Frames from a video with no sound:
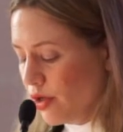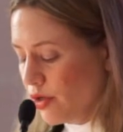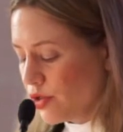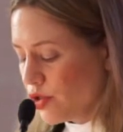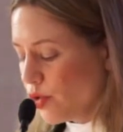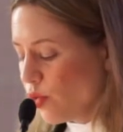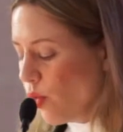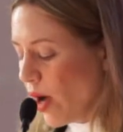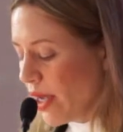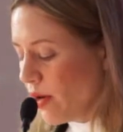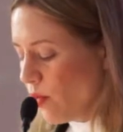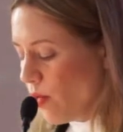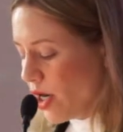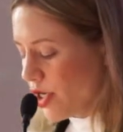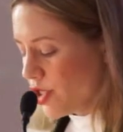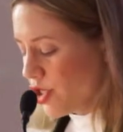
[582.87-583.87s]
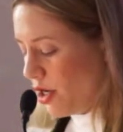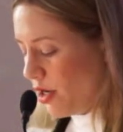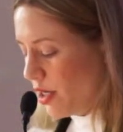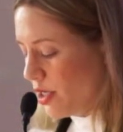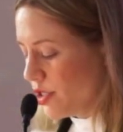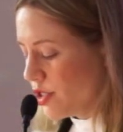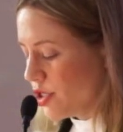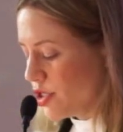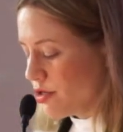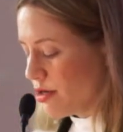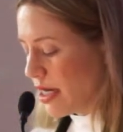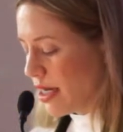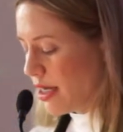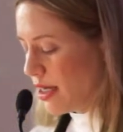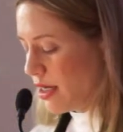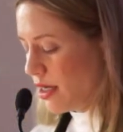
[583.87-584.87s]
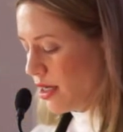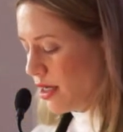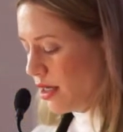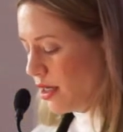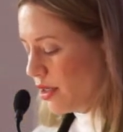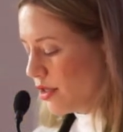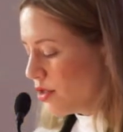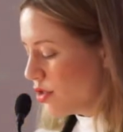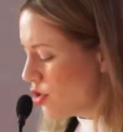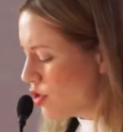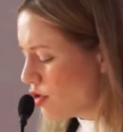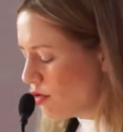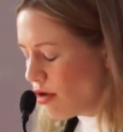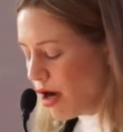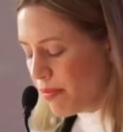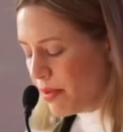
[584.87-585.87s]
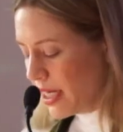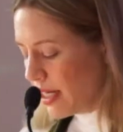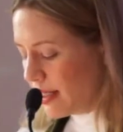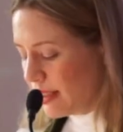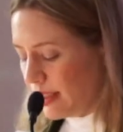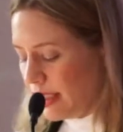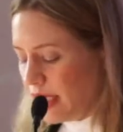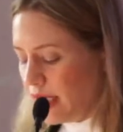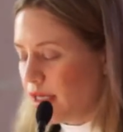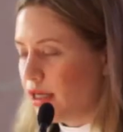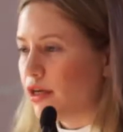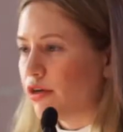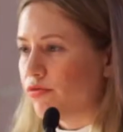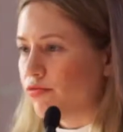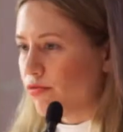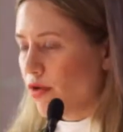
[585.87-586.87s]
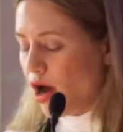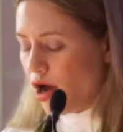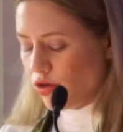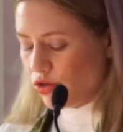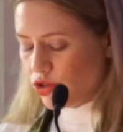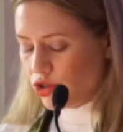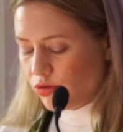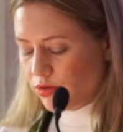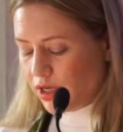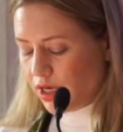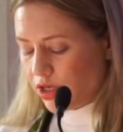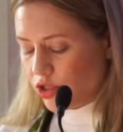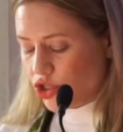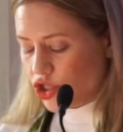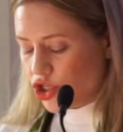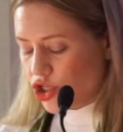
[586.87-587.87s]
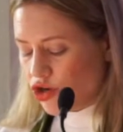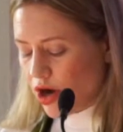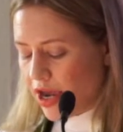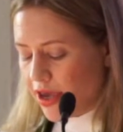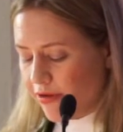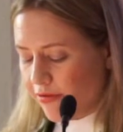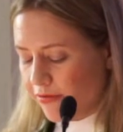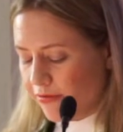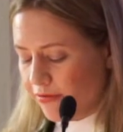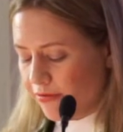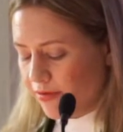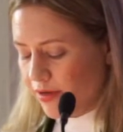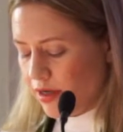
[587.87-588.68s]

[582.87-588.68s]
to whitewash our history, to scrub it clean of wrongdoing and strife,